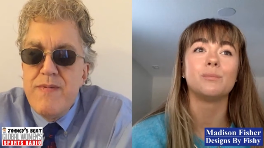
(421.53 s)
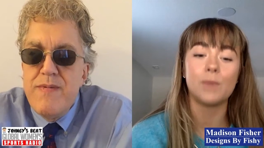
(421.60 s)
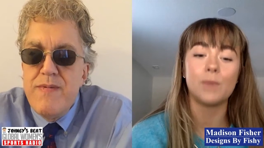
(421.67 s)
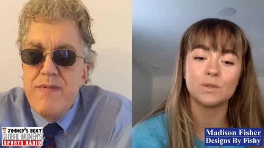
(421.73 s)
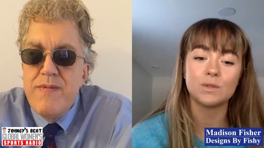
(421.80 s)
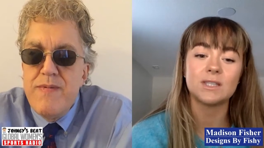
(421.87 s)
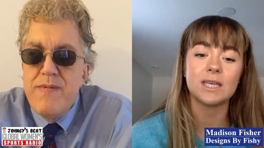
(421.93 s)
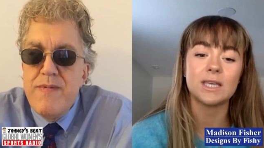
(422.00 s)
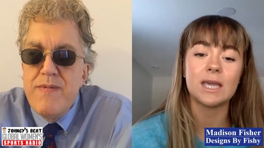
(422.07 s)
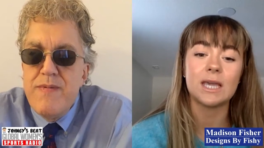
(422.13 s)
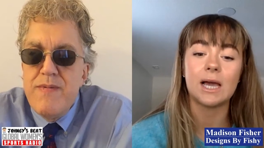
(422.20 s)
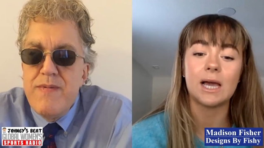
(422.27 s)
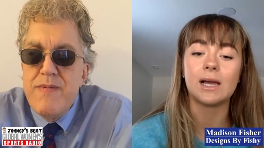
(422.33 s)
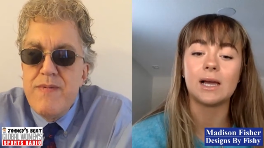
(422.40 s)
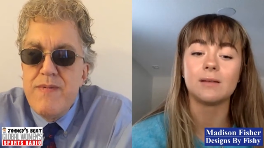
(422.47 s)

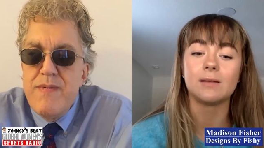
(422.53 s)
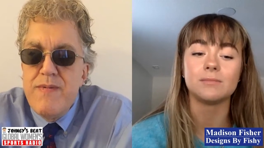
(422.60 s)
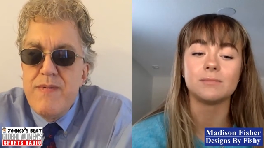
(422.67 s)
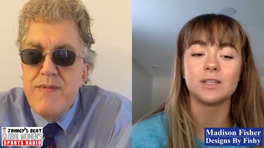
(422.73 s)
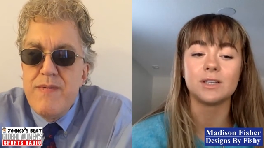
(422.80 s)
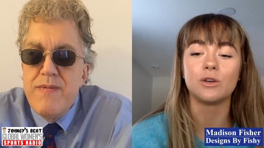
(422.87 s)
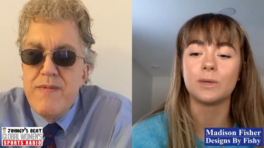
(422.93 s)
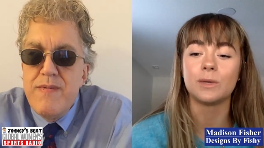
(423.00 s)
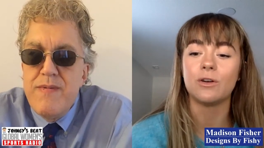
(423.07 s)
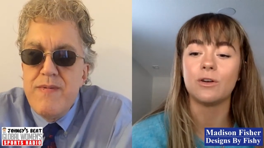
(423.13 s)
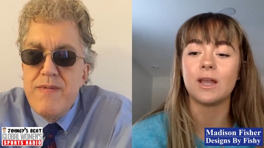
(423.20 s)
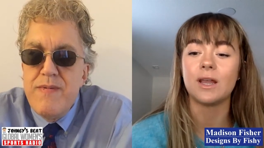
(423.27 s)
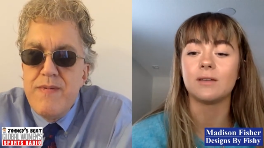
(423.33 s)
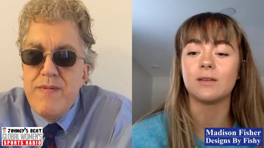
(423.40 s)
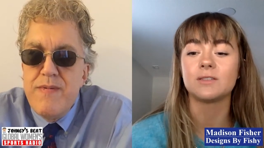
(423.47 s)
Speaker 1: mostly Adobe
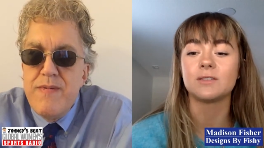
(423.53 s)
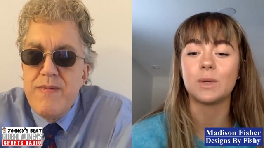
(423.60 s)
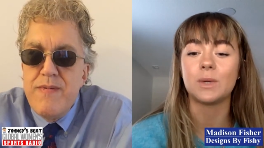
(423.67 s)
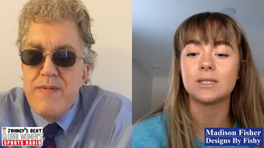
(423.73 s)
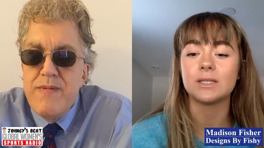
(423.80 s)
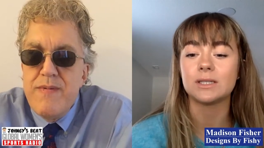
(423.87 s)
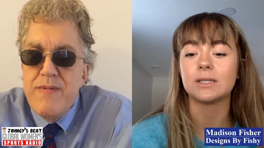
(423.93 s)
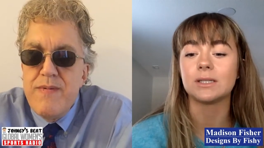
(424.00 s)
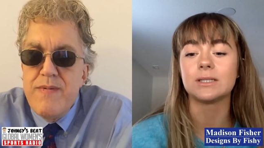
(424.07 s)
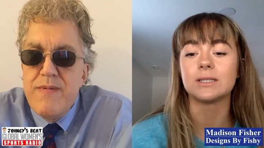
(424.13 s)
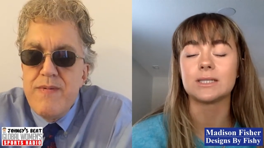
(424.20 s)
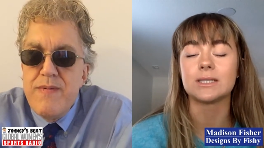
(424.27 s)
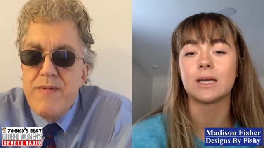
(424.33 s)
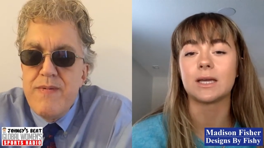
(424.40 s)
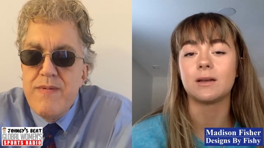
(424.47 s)
Creative Suite to
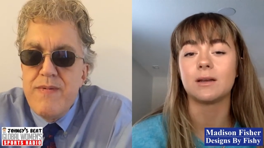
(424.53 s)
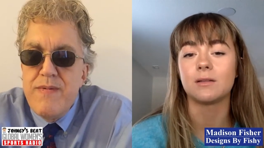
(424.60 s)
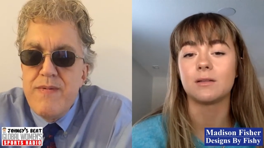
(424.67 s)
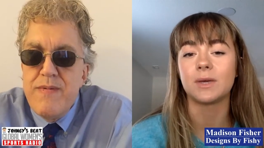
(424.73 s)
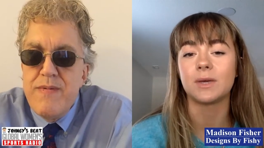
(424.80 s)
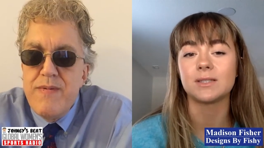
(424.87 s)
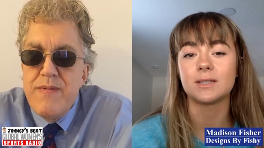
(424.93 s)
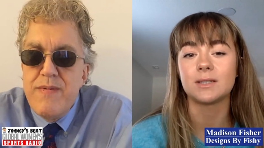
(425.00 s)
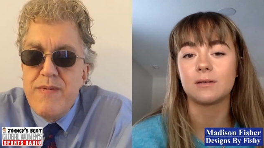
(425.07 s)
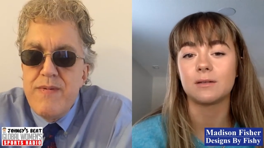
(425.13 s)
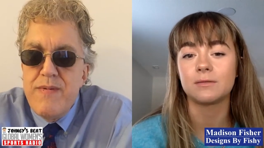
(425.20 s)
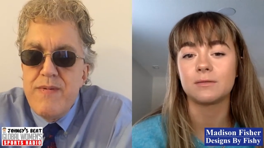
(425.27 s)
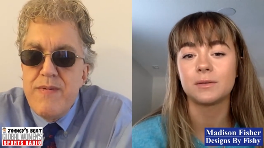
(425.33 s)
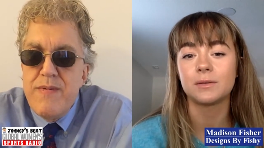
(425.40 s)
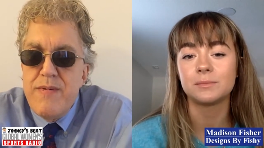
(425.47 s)
design all my
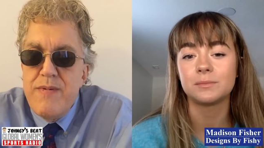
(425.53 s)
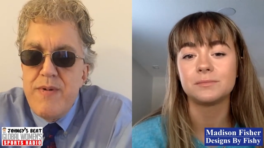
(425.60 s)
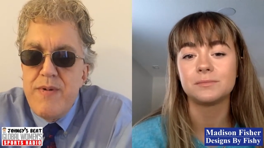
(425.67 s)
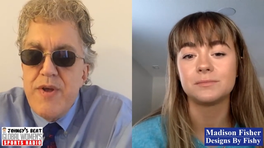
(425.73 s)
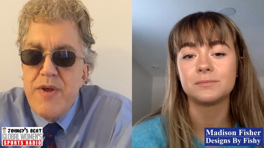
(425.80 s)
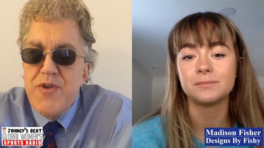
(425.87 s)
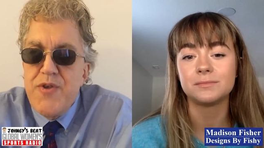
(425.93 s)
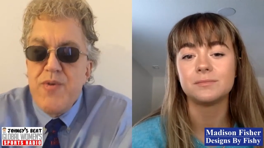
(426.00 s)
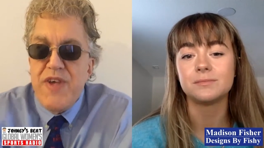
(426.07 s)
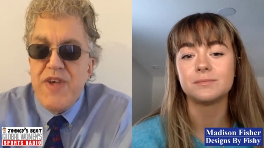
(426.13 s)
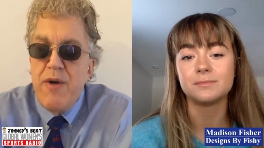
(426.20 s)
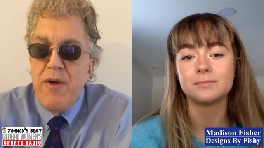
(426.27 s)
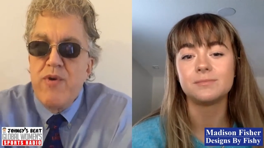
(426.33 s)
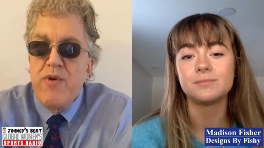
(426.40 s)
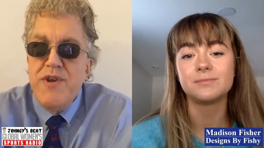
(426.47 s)
stuff.
Speaker 2: So is
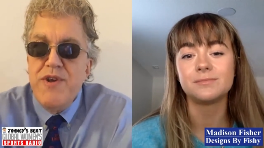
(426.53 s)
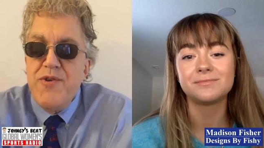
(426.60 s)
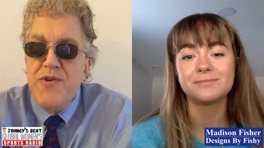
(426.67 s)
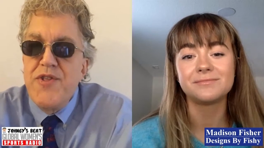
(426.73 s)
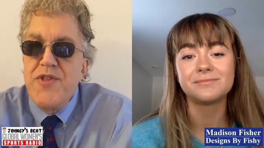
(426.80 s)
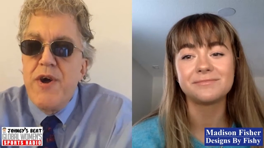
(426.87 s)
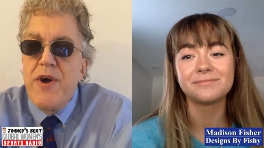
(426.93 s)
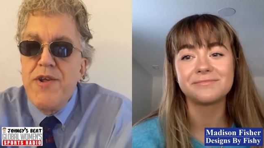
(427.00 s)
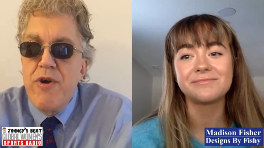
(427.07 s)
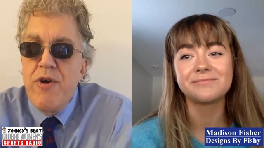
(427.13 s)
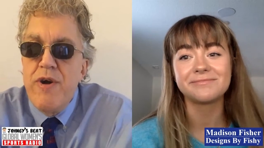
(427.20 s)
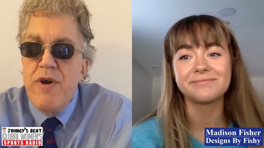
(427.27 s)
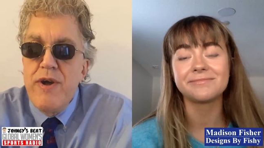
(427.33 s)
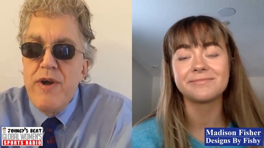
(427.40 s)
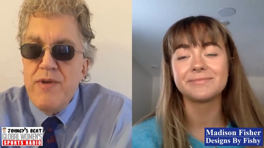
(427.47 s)
that where you started
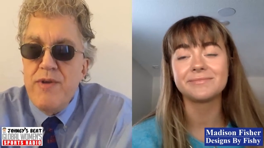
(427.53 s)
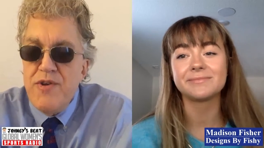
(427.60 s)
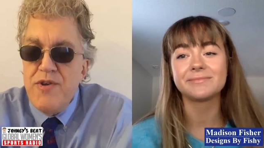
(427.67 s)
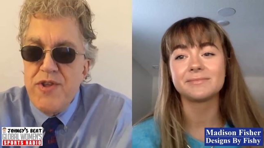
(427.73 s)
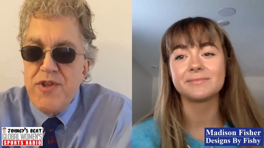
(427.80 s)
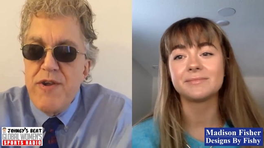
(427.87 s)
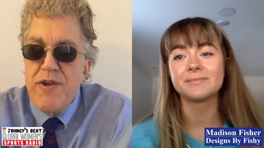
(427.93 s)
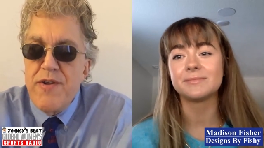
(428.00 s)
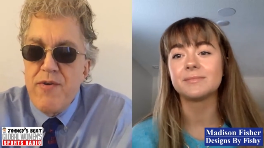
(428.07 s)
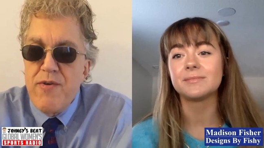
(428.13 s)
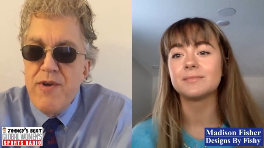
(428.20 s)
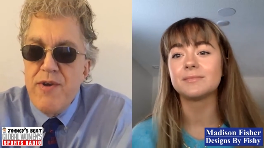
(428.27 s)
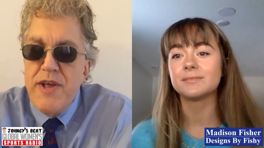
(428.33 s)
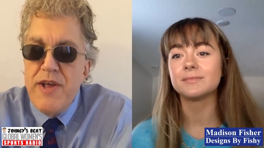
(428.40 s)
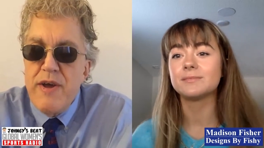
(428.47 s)
drawing, or you started
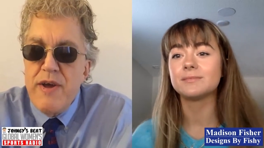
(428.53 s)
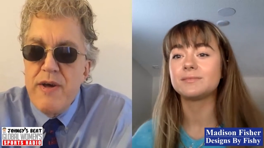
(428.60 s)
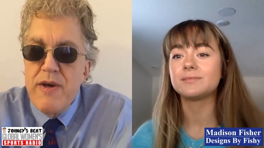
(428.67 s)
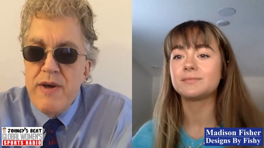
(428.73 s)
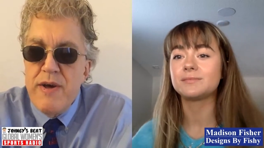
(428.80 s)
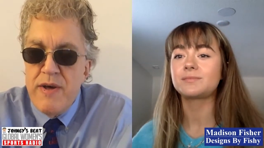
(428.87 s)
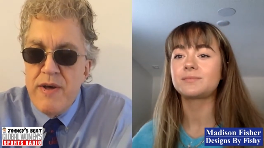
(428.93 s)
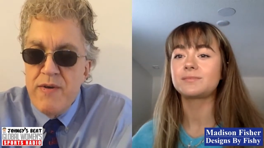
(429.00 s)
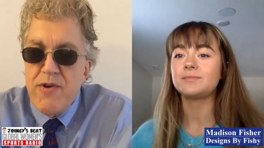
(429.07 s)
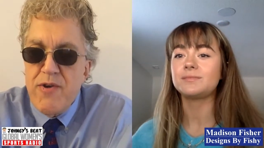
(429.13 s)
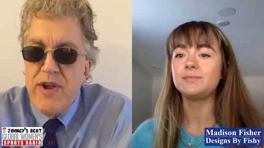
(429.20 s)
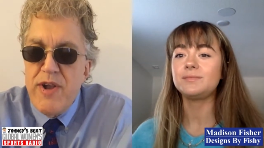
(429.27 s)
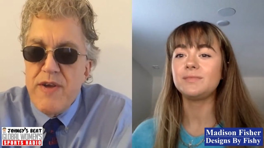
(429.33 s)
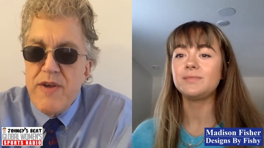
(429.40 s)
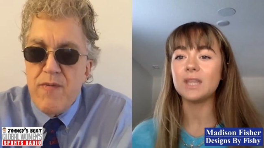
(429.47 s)
creating,
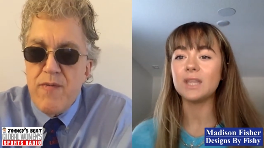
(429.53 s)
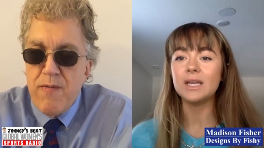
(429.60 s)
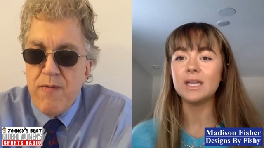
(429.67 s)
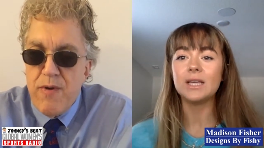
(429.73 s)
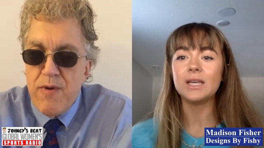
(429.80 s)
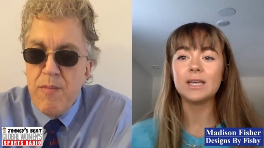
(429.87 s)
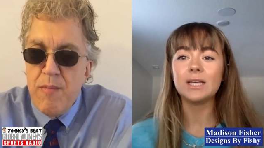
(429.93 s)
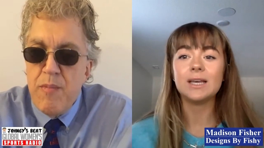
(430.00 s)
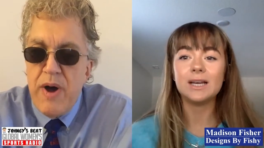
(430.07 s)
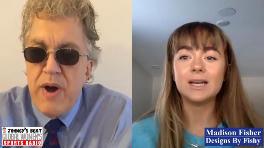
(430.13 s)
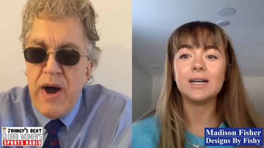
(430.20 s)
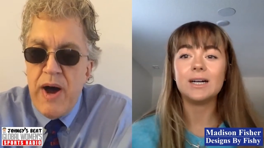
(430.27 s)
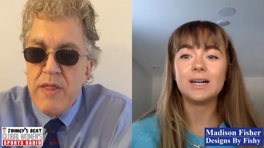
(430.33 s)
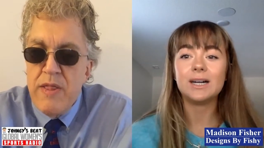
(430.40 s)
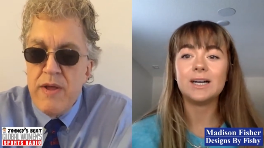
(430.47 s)
illustrating from
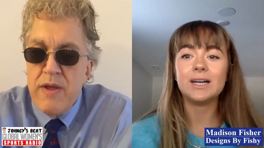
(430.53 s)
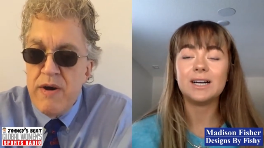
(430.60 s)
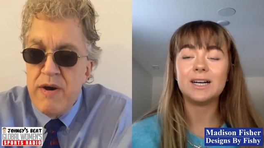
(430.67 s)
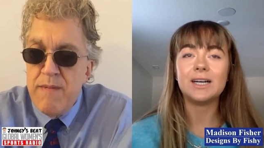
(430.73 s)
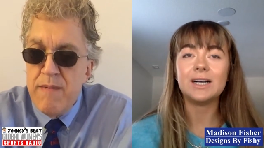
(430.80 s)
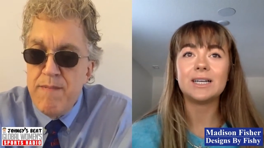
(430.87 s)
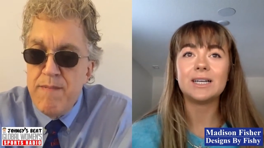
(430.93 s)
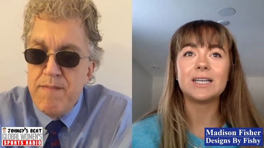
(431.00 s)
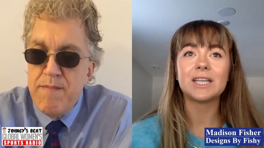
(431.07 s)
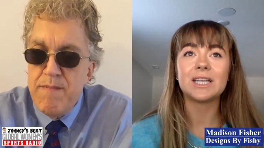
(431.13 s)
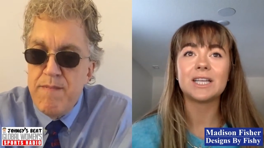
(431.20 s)
on